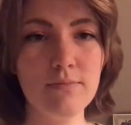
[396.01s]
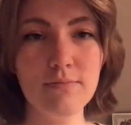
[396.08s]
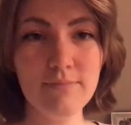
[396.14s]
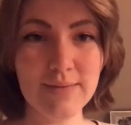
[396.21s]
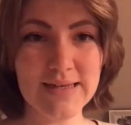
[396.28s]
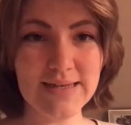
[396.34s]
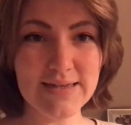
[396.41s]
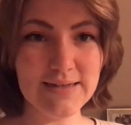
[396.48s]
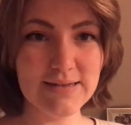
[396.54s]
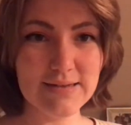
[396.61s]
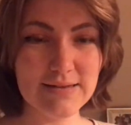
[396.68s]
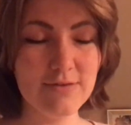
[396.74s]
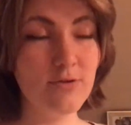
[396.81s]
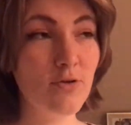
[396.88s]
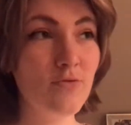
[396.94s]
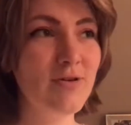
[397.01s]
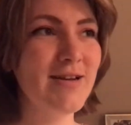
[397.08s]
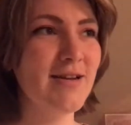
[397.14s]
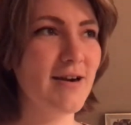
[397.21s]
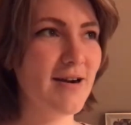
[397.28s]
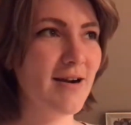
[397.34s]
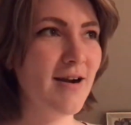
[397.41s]
me, the
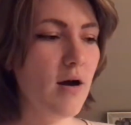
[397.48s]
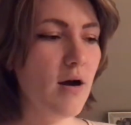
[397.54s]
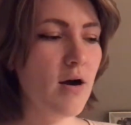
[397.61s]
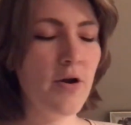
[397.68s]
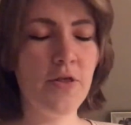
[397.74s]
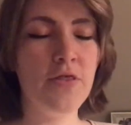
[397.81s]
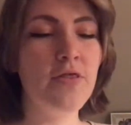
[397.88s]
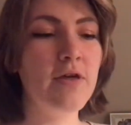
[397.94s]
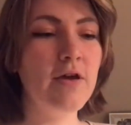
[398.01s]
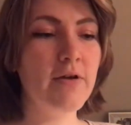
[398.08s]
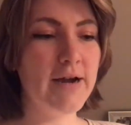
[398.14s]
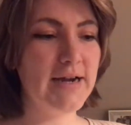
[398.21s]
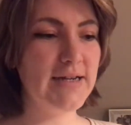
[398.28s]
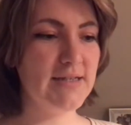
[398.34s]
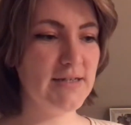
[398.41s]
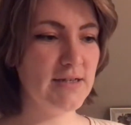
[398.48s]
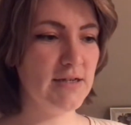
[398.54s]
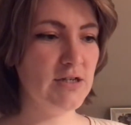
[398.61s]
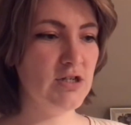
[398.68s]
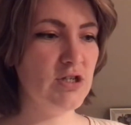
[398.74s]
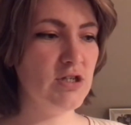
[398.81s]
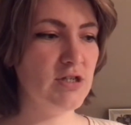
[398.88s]
reader, her theories,
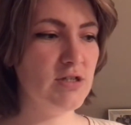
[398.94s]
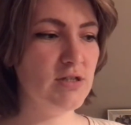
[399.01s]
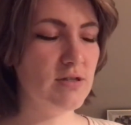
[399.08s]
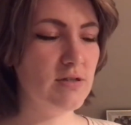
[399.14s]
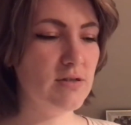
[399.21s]
and she's